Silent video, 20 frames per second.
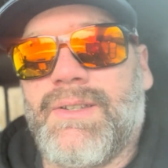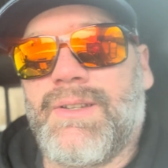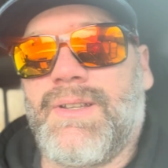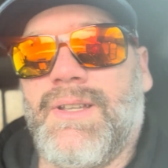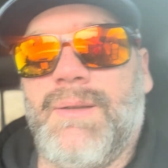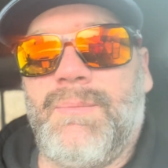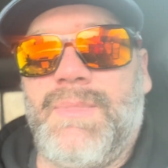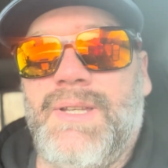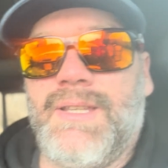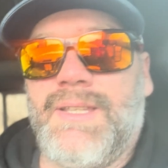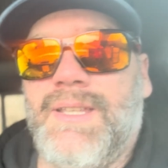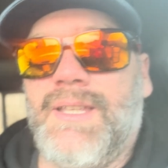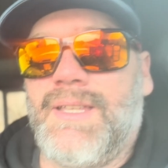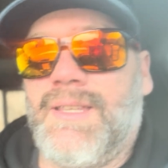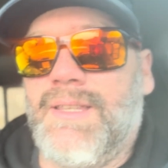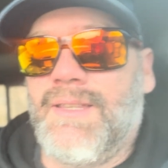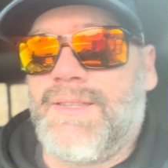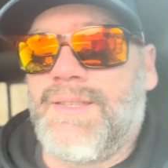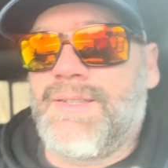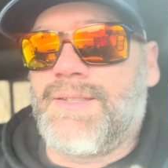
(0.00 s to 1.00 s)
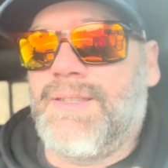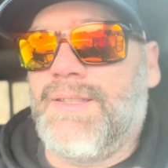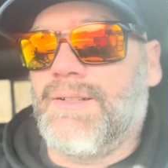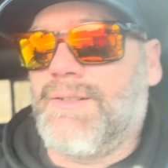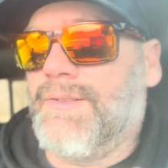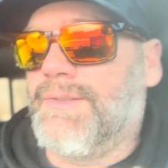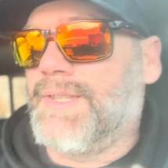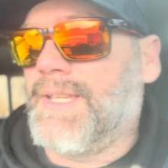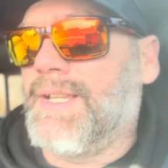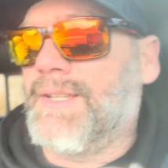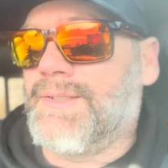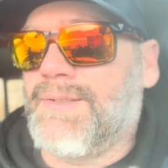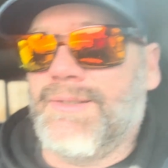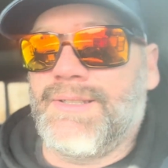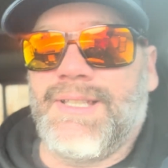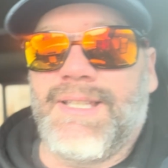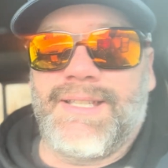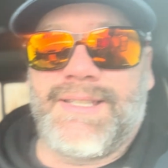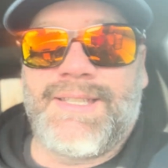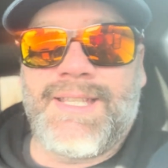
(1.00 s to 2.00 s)
I mean, this little thing's
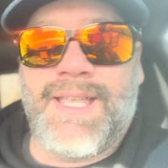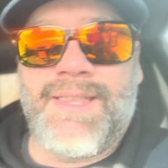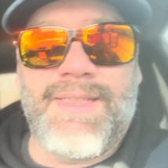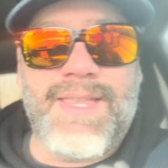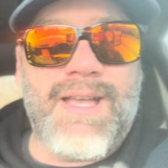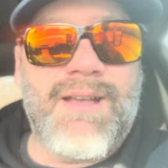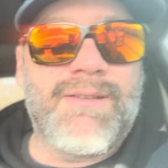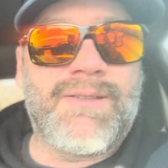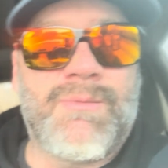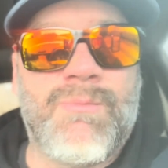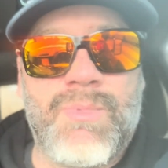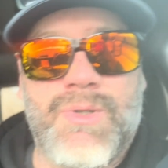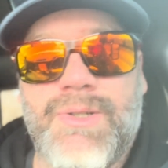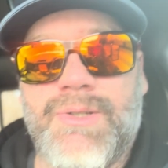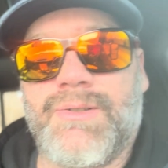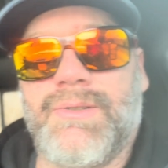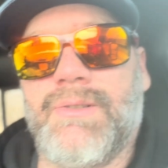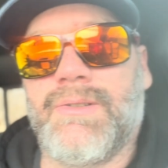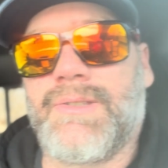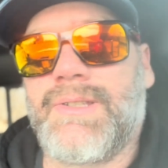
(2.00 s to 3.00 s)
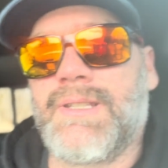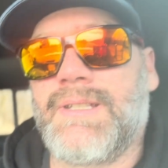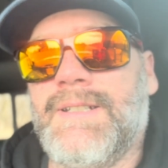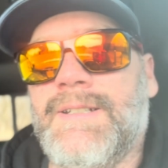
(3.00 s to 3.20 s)
only like 10,000 bushels,